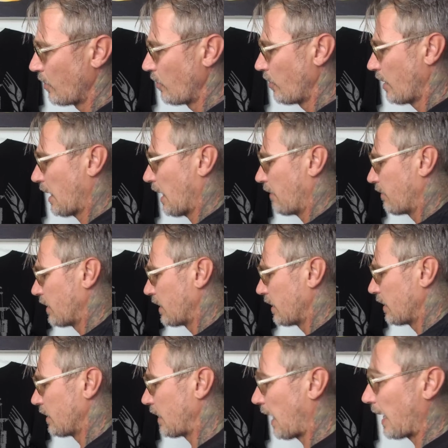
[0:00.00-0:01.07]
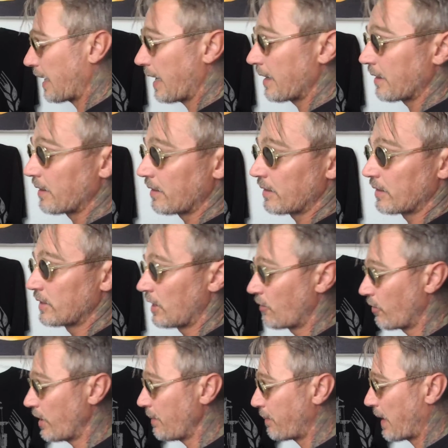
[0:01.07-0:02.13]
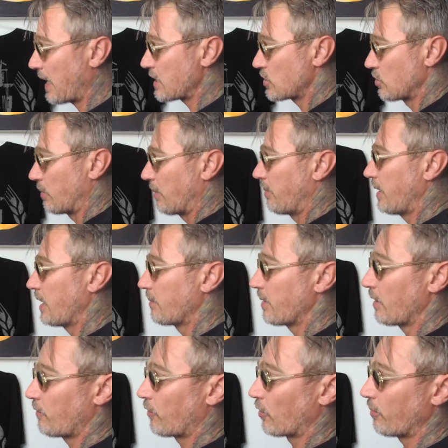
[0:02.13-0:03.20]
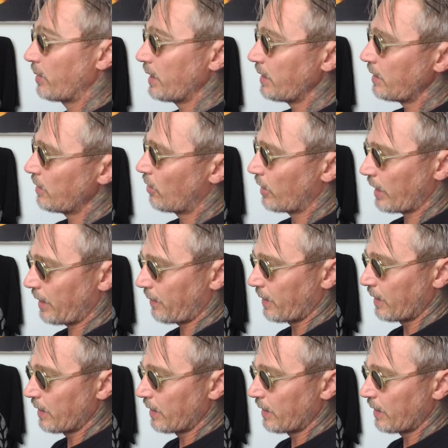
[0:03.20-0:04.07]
you have again, the grip has to be big, man. For me, okay,